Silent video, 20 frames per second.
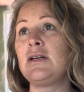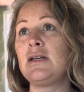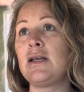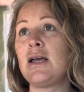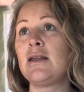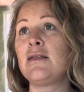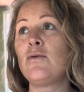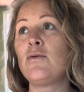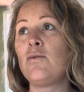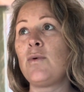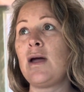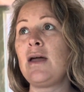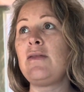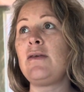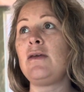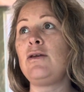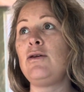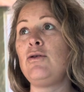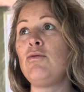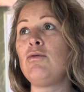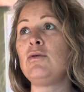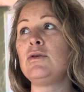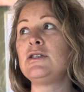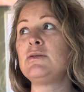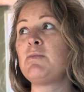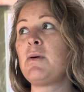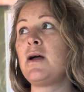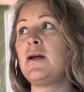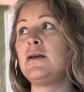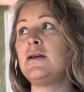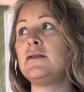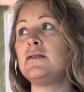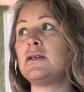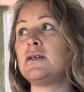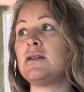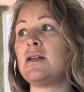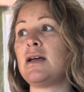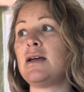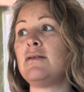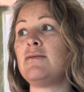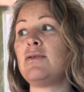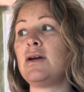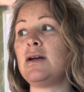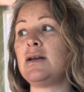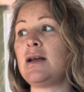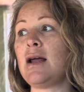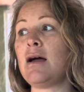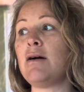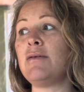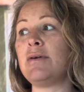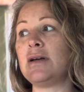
like the way that you're responding to life right now